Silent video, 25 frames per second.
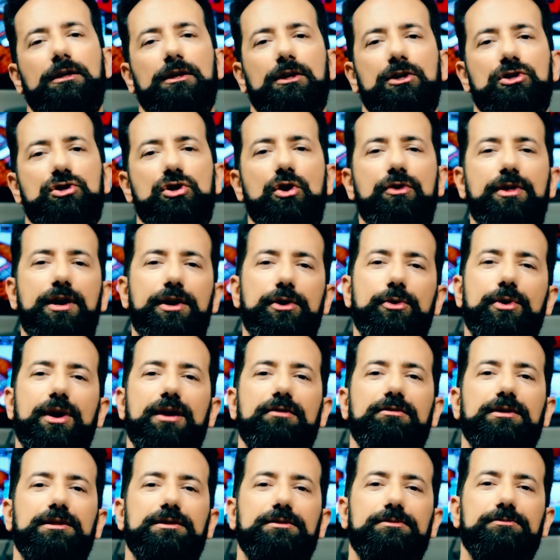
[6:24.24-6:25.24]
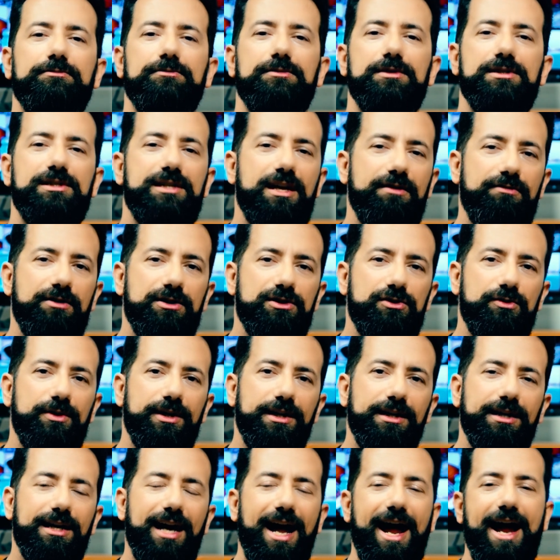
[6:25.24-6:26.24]
So there you have it, 7
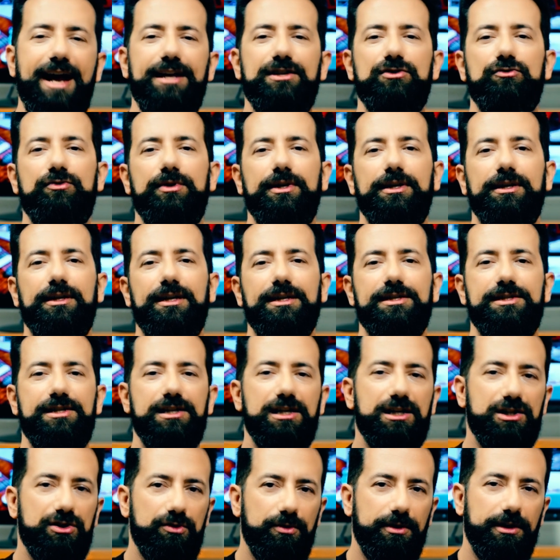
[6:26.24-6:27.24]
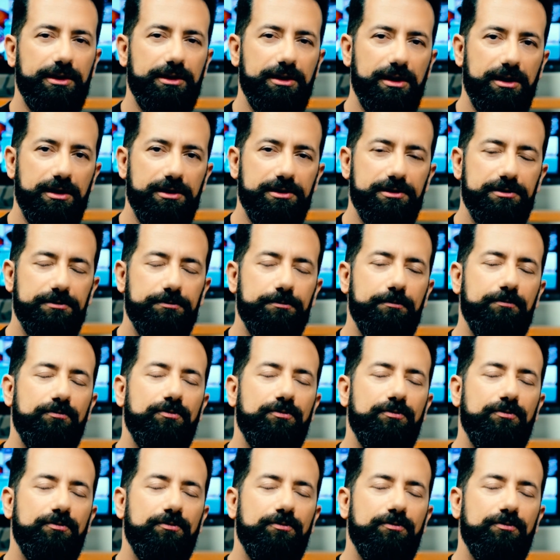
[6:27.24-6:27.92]
string, 8 string and 6 string guitars.